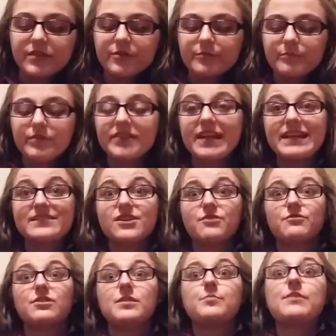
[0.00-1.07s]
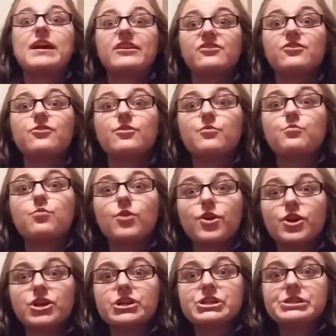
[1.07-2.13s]
But that's not really practical at
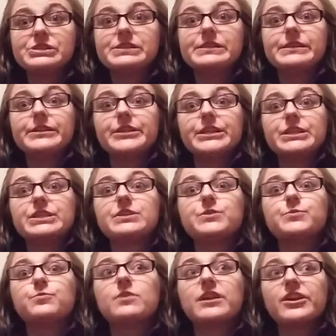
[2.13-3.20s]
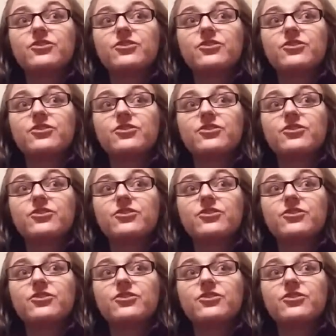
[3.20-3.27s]
work. So what I